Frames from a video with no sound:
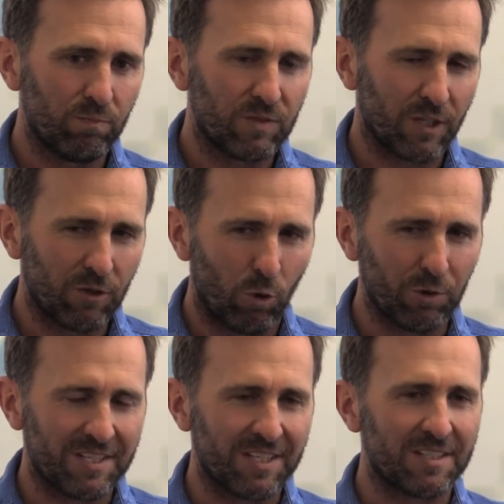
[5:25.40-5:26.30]
0
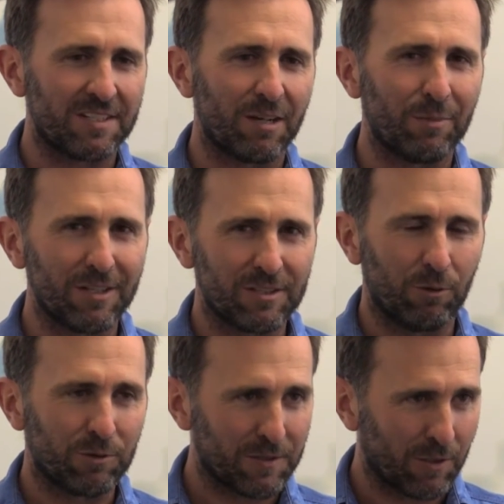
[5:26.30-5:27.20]
to 60 centimetre
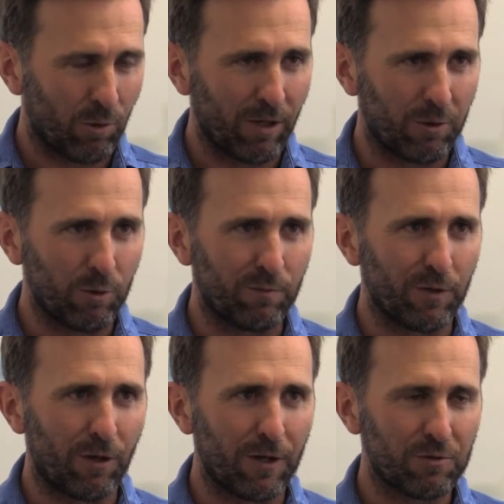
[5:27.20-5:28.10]
soil tests are quite good for
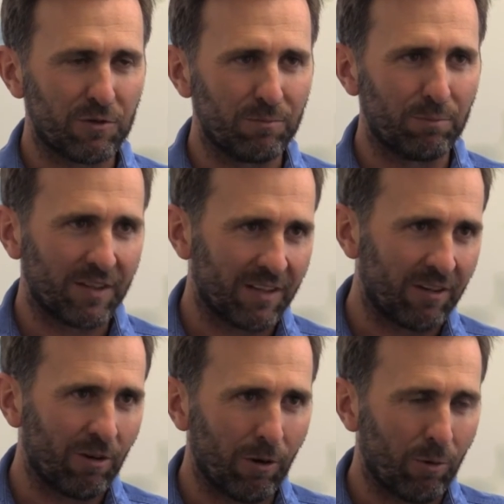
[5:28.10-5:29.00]
nitrogen, but they're
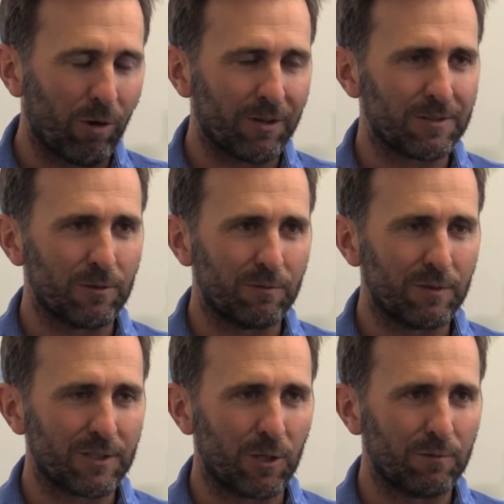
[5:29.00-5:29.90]
not quite as good
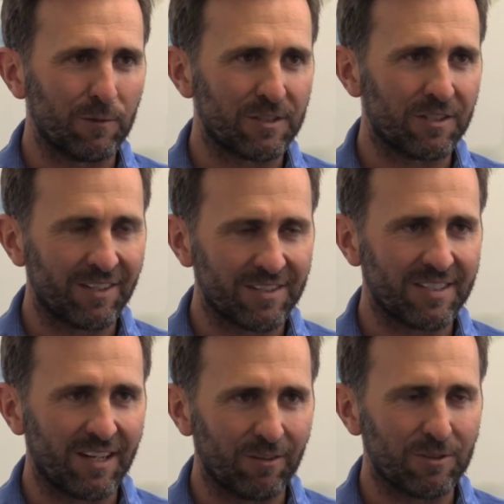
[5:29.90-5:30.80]
for sulphur. So
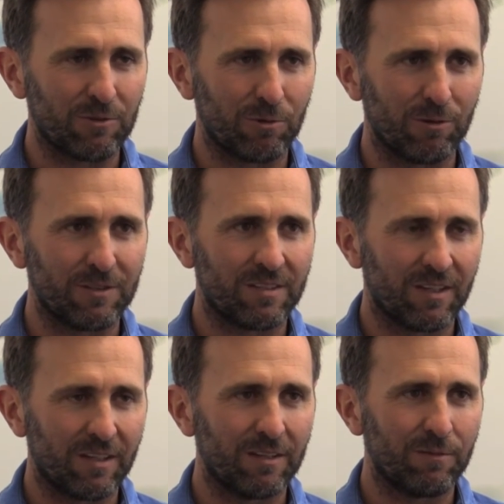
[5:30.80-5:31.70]
understanding the soil is
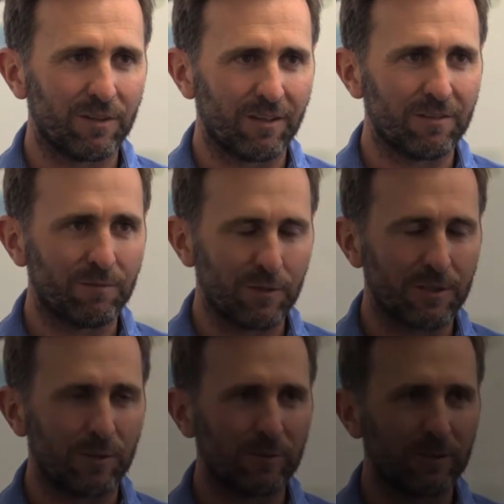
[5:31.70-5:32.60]
key for
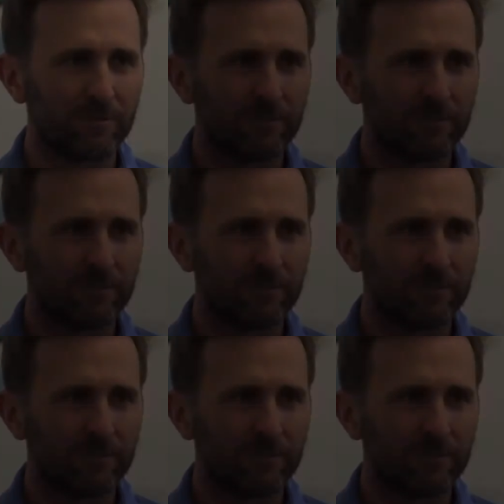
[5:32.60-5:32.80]
sulphur.